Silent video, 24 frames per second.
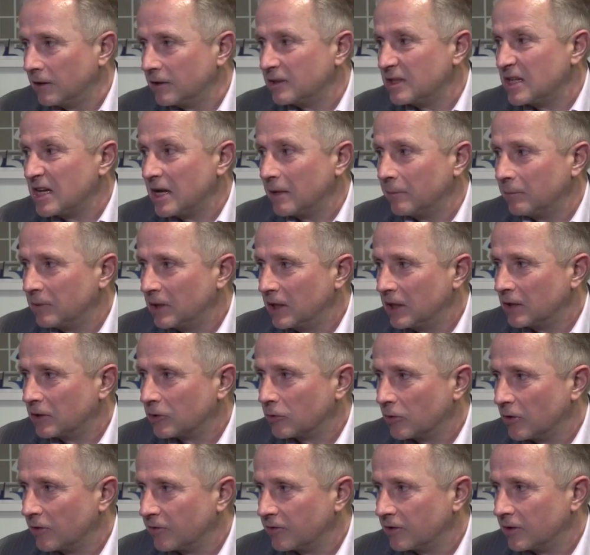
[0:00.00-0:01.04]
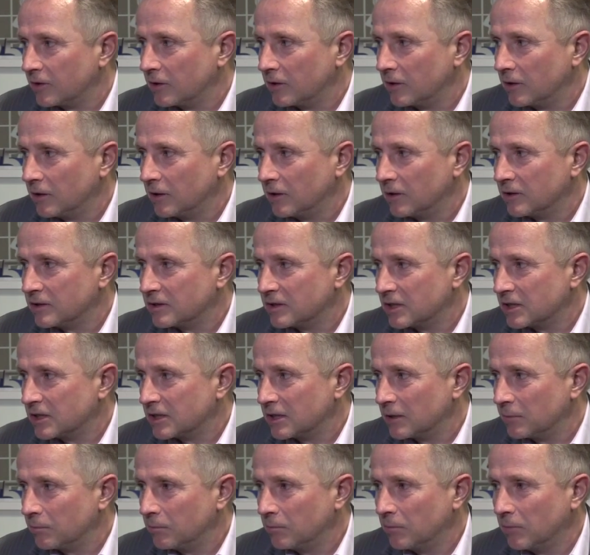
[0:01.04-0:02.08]
DMD driven
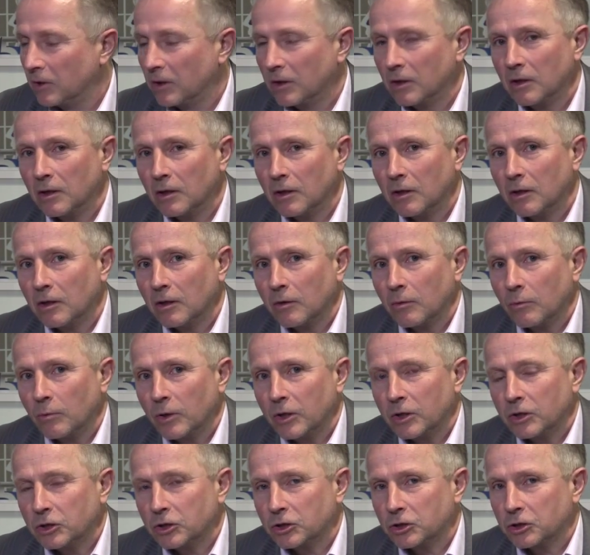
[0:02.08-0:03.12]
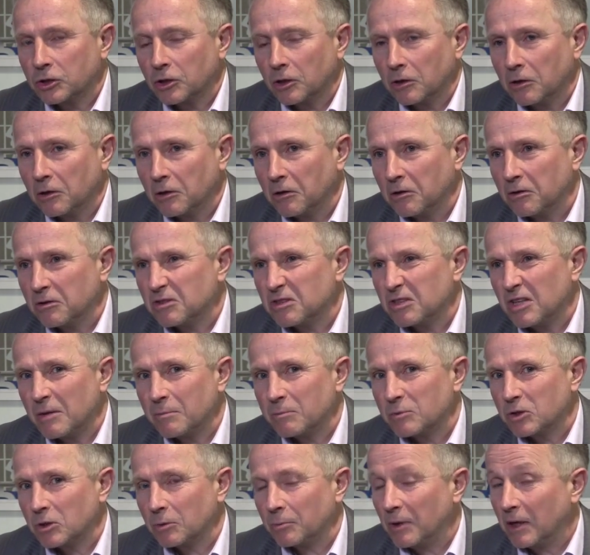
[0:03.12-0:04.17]
system, which
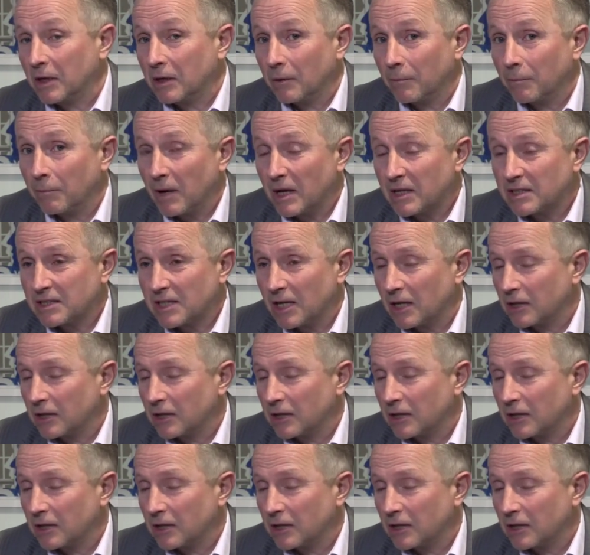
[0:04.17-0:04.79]
seems to be the best